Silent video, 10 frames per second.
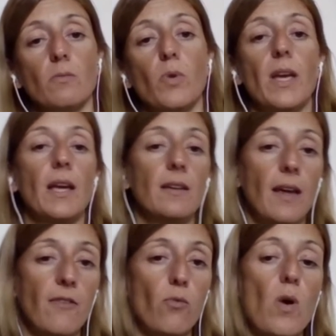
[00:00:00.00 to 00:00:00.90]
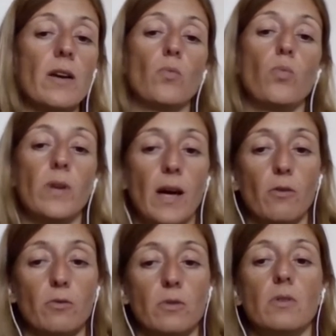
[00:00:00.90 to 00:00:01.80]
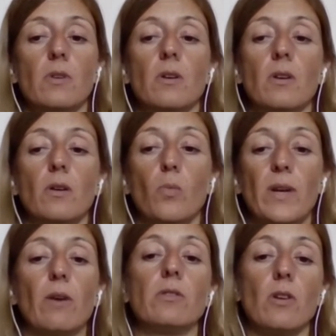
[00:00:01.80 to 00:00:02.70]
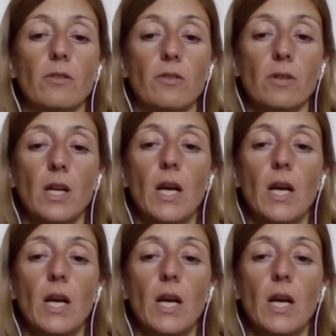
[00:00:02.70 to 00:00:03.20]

We can't have one without the other.